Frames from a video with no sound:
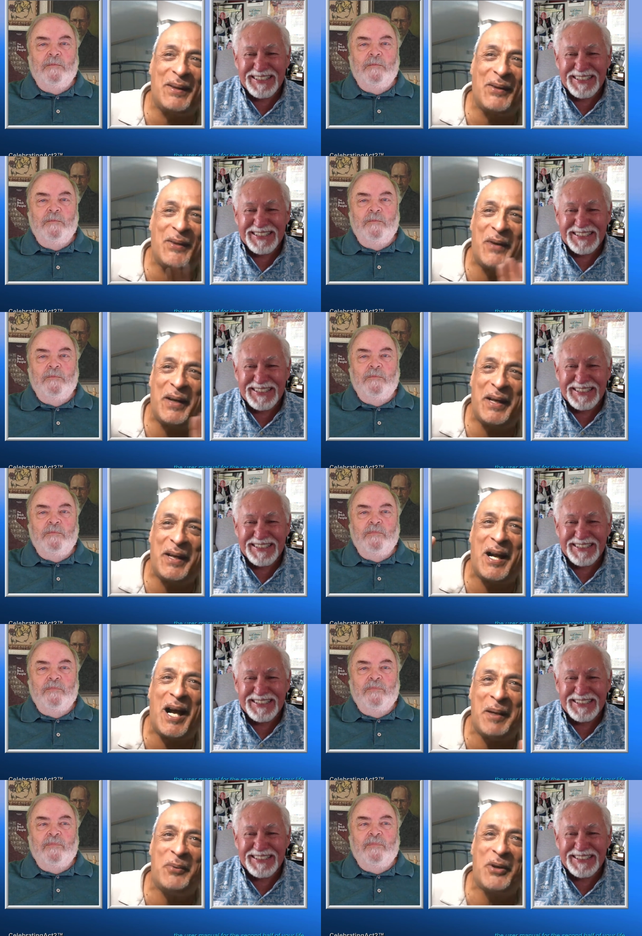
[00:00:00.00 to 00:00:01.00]
Speaker 1: that looks very
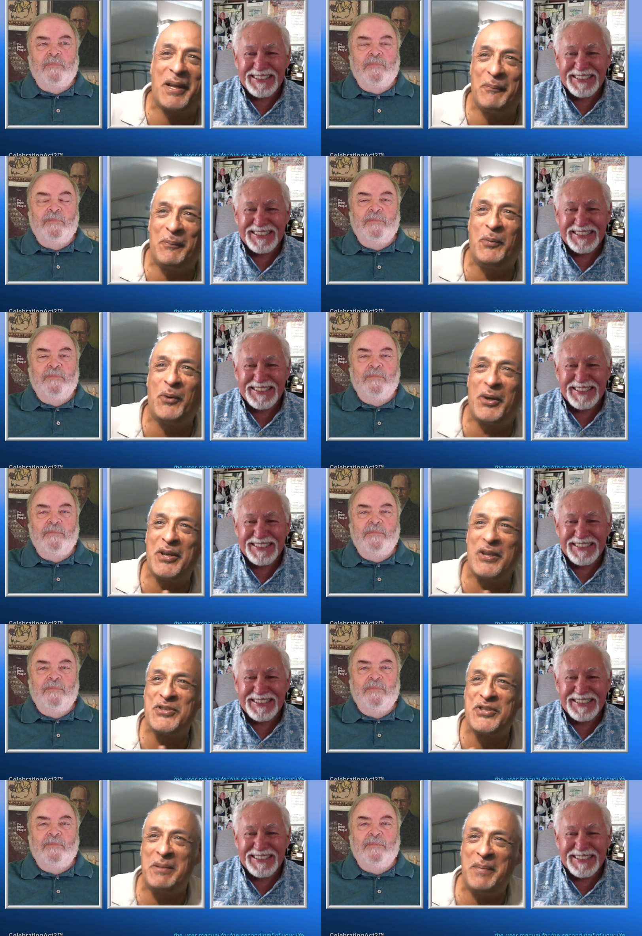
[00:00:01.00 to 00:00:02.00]
comic book
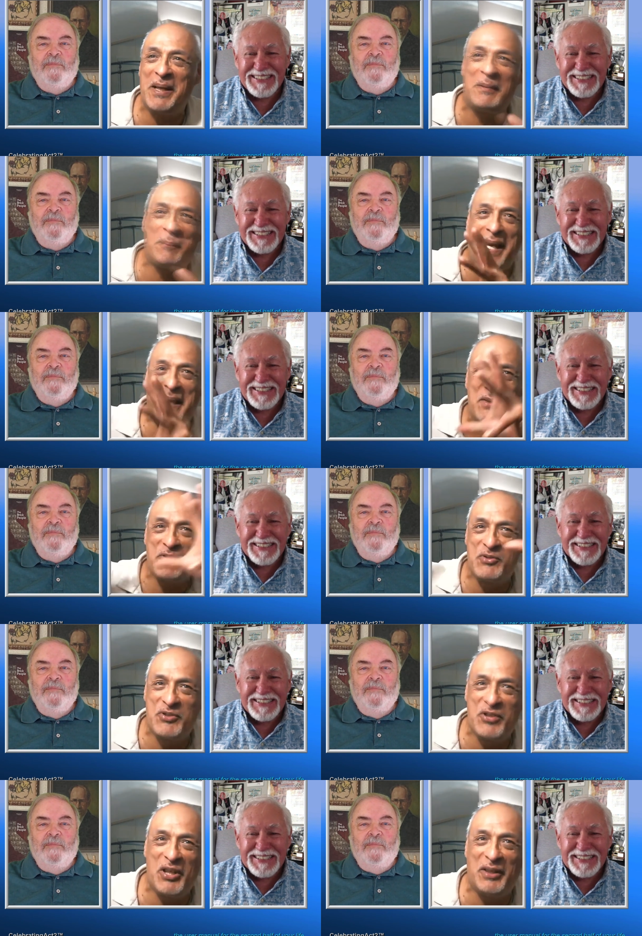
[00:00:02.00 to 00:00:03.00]
bookish and a big pink
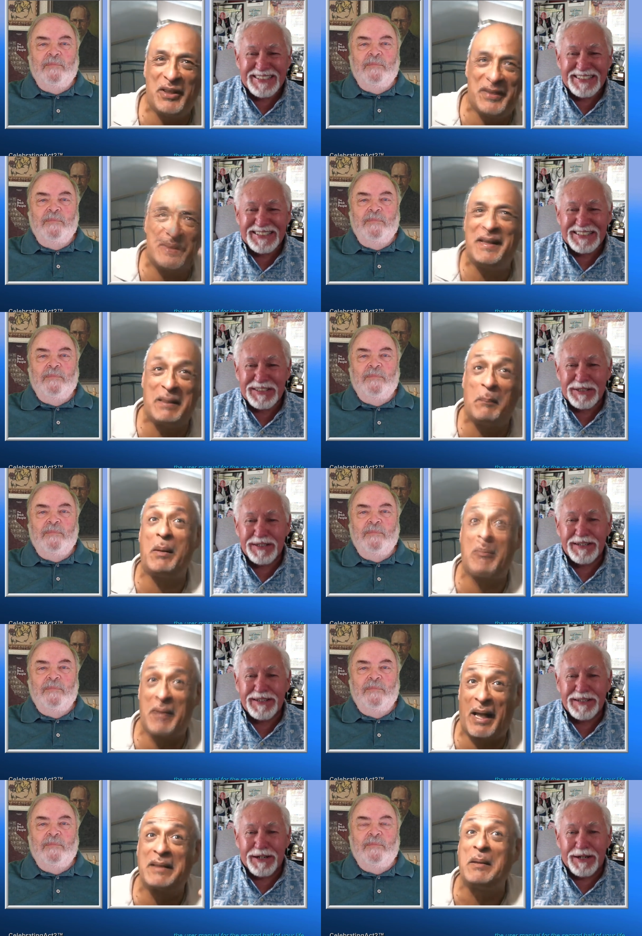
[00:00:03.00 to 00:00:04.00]
gelatin like the
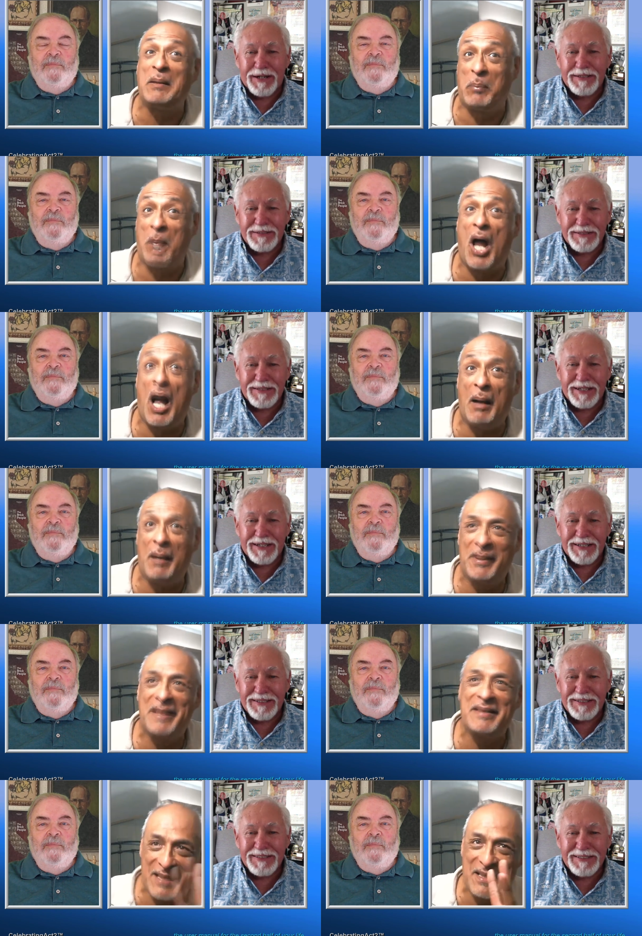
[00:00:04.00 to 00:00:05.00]
like the blob. Yeah.
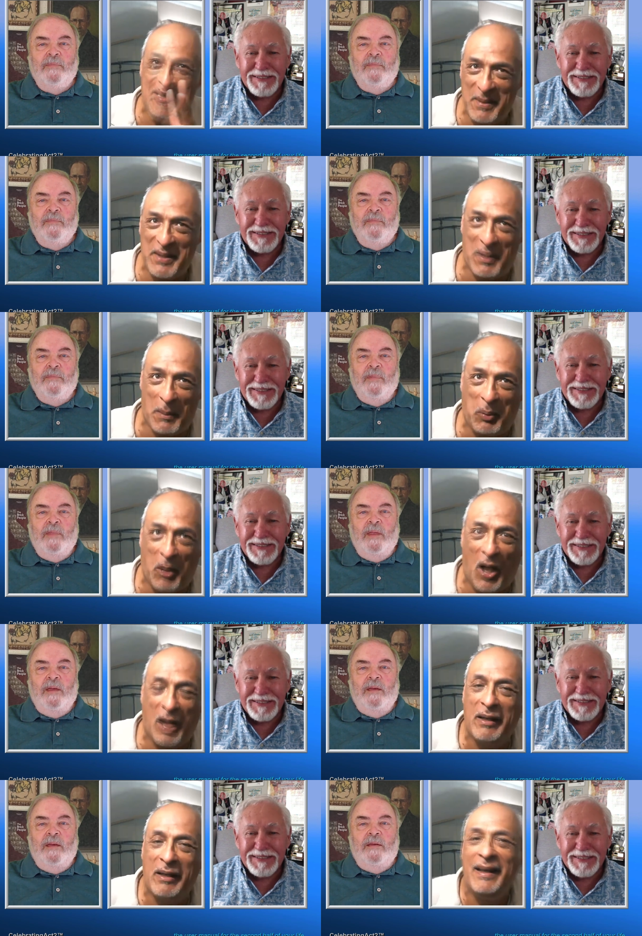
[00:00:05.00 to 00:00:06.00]
It's going to yeah. be the
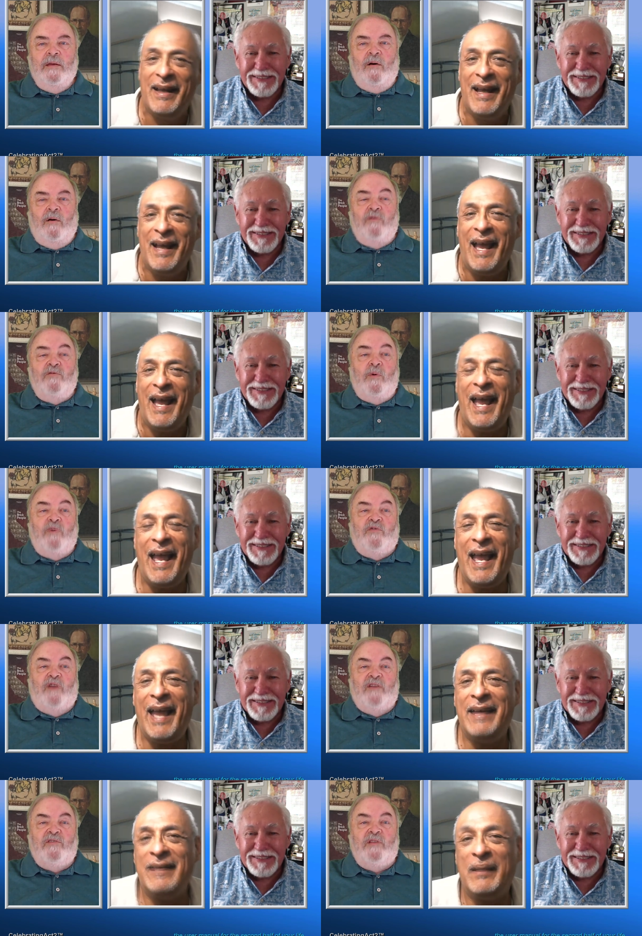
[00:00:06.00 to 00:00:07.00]
blog.
Speaker 2: Yeah. Also, what's
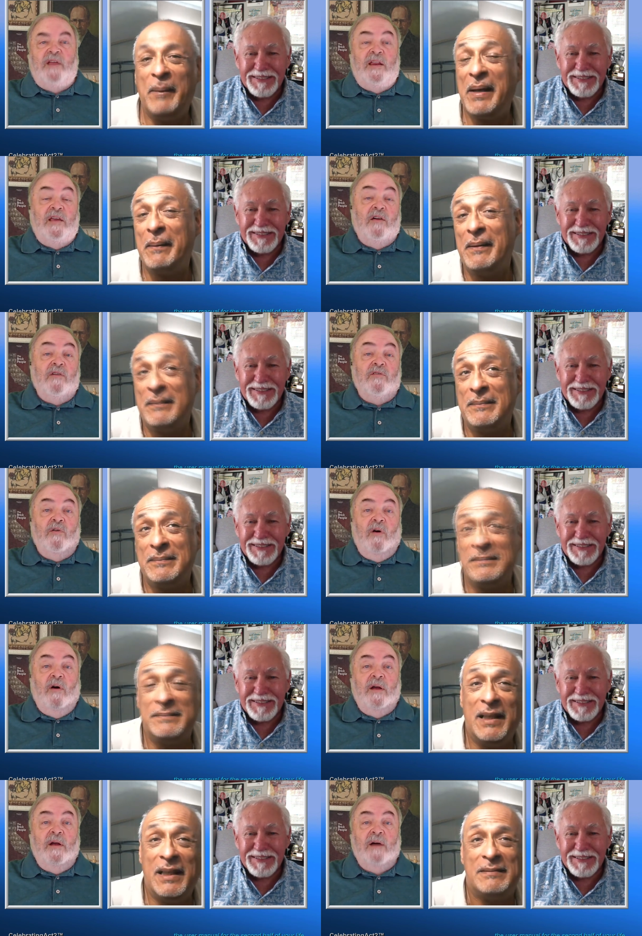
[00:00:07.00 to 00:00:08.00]
fascinating and, uh, are your
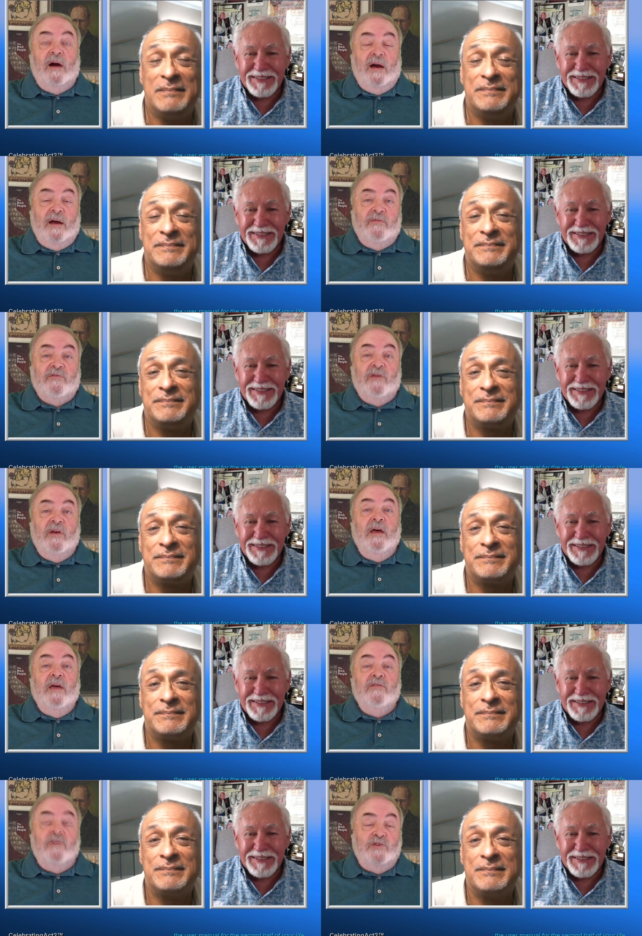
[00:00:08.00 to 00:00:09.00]
archives.
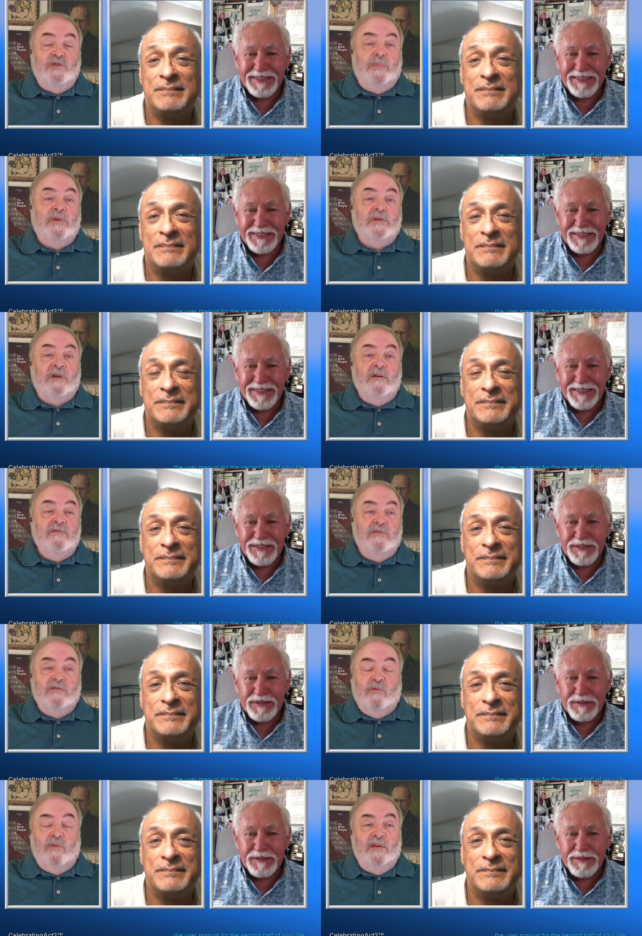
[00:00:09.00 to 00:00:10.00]
So she picked one hundred
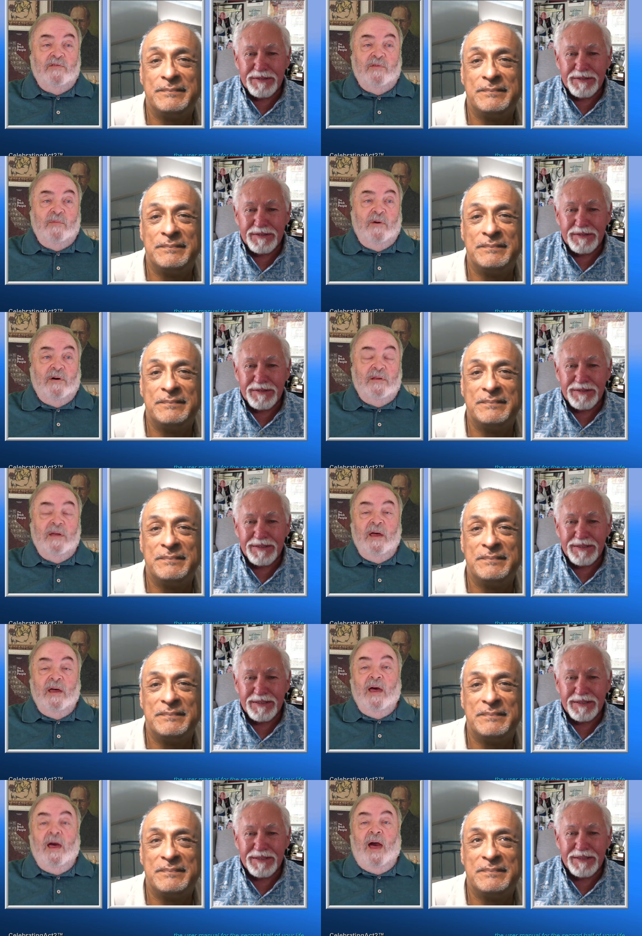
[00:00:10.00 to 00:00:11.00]
twenty some odd.
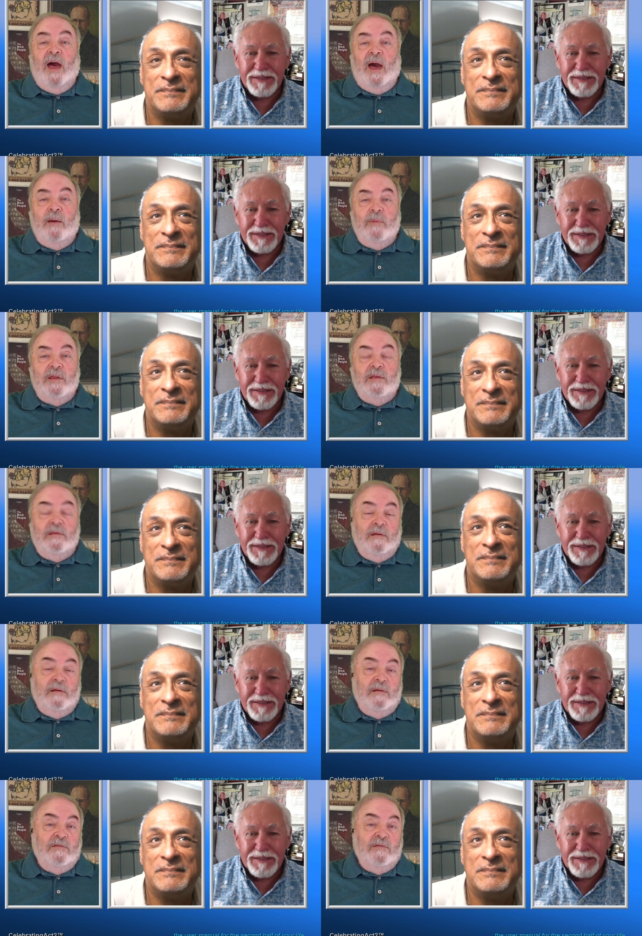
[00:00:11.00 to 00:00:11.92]
How many uh, do